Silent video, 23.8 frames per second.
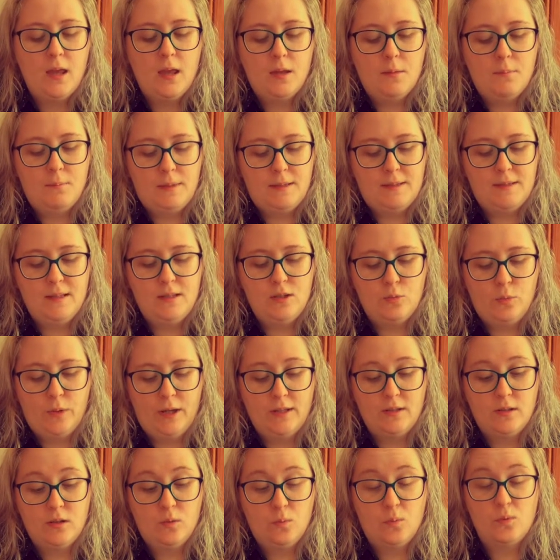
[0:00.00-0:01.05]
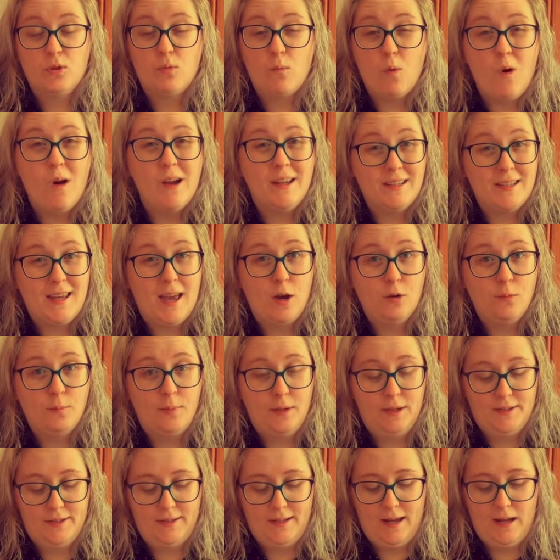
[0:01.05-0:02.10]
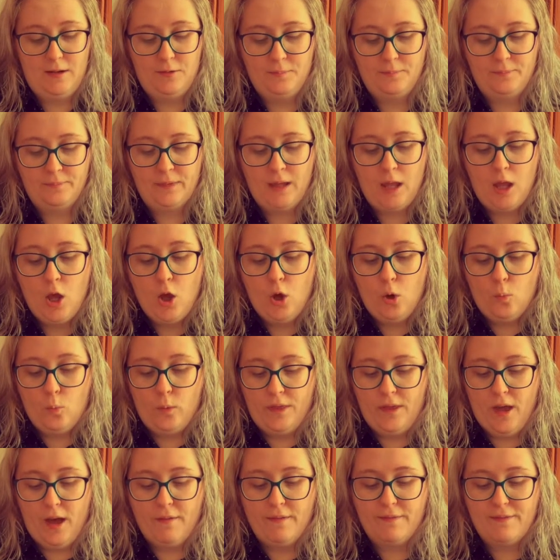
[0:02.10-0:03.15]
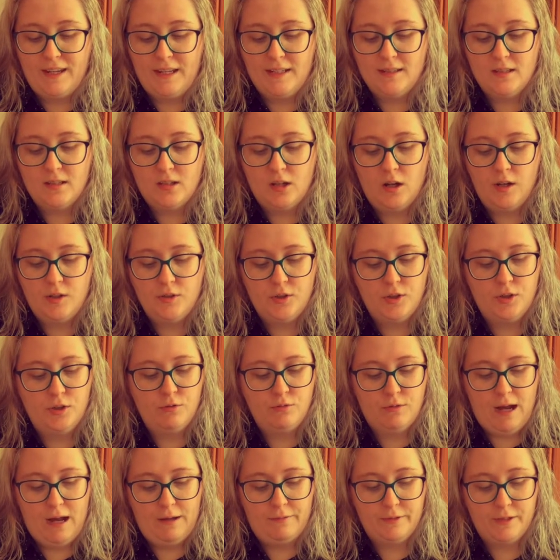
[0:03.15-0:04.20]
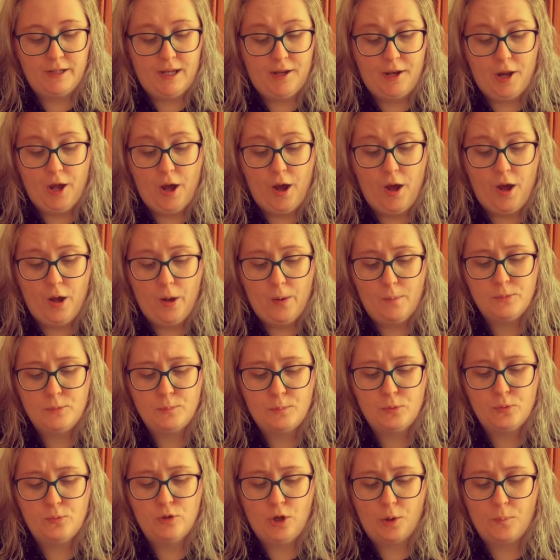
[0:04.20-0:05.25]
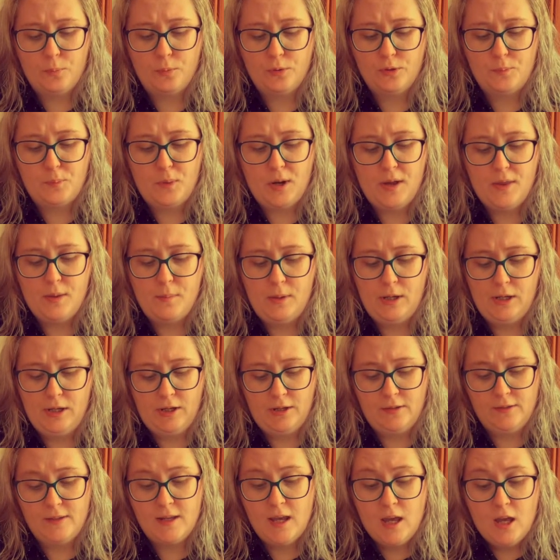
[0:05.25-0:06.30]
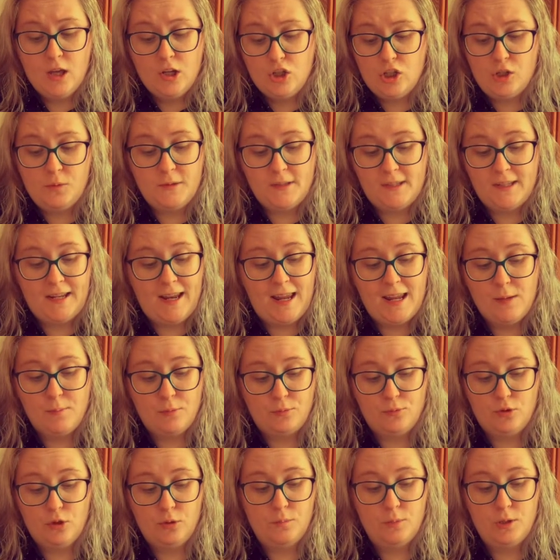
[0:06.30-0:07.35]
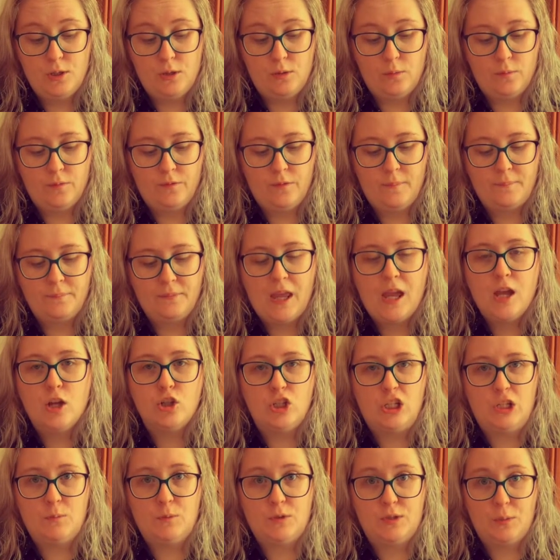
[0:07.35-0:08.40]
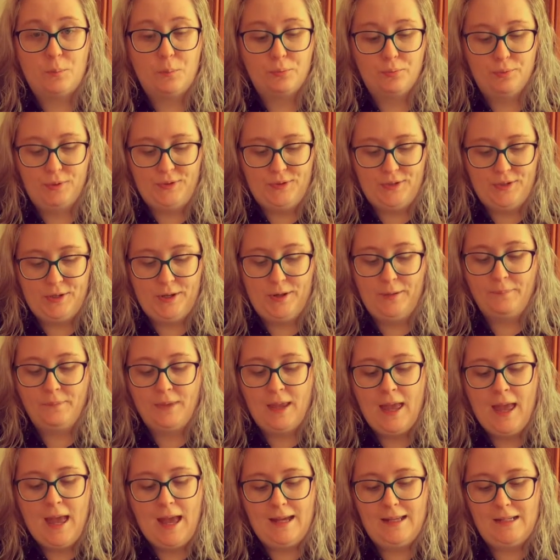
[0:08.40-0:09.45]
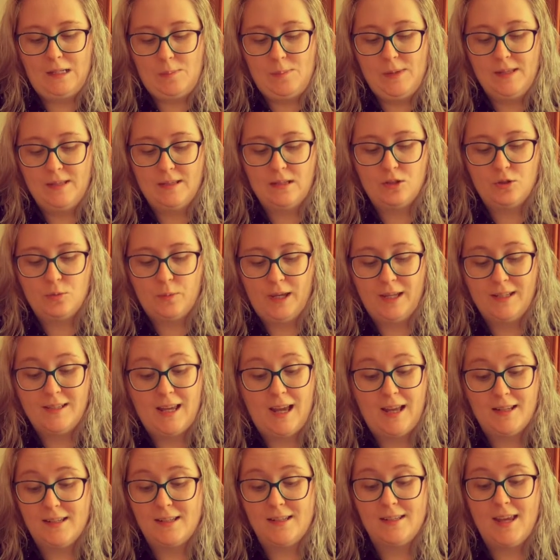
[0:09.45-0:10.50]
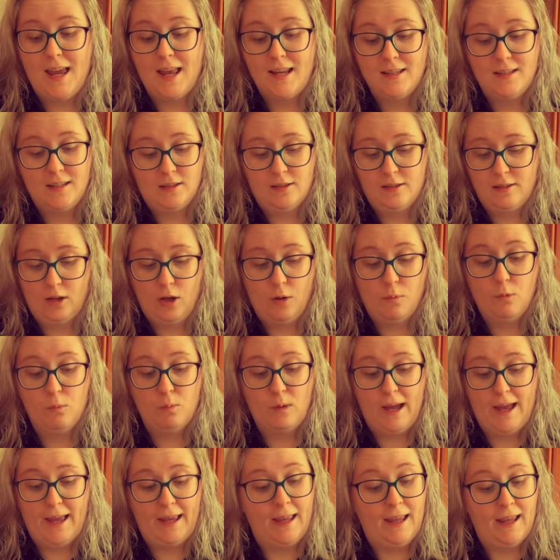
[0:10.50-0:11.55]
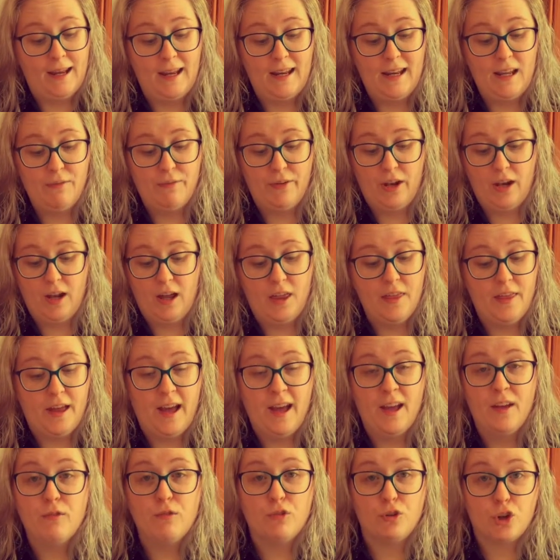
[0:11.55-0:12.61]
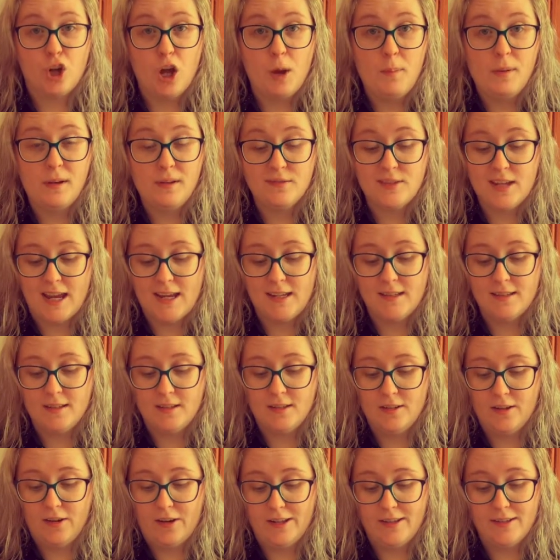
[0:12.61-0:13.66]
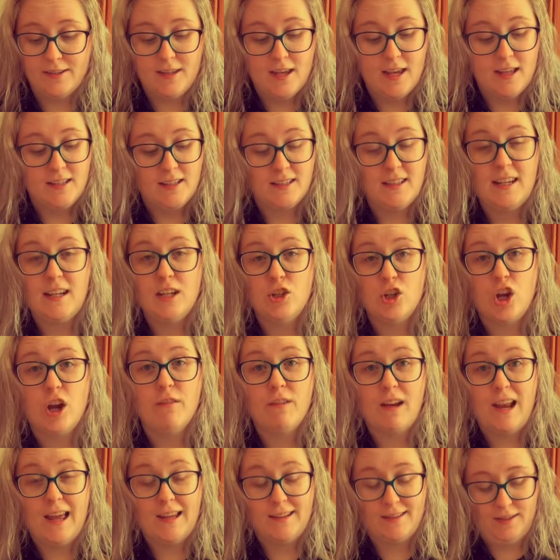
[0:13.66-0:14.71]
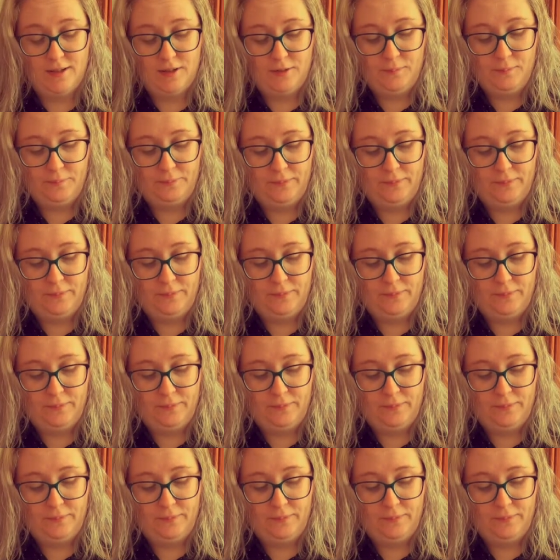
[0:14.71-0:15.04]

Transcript: Mrs. Twit was quite helpless now. With her feet tied to the ground and her arms pulled upwards by the balloons, she was unable to move. She was a prisoner, and Mr. Twit had intended to go away and leave her like that for a couple of days and nights to teach her a lesson.